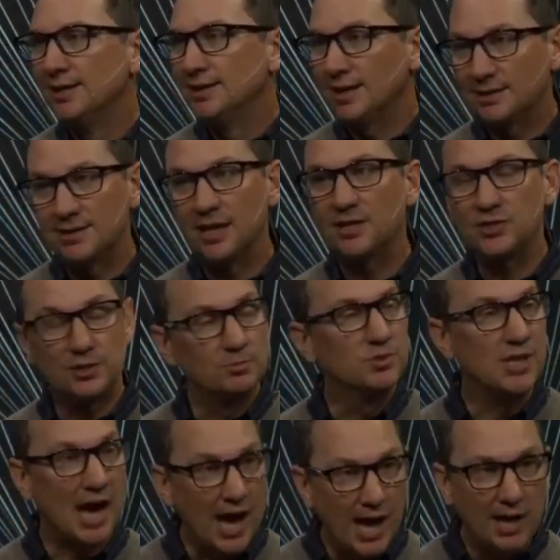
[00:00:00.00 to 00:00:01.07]
That takes some
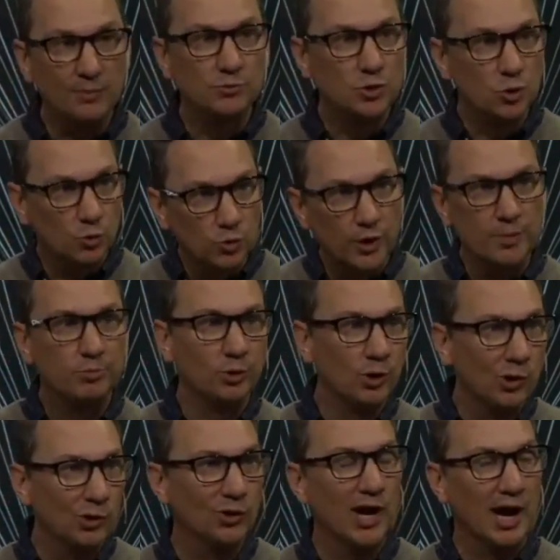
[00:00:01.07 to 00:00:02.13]
time to
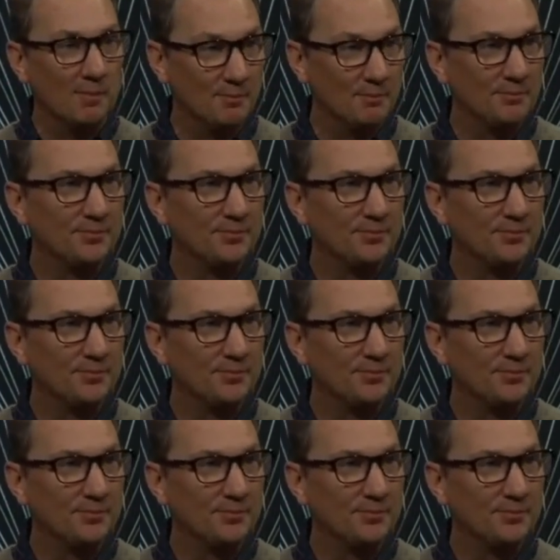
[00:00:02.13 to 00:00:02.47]
reprogram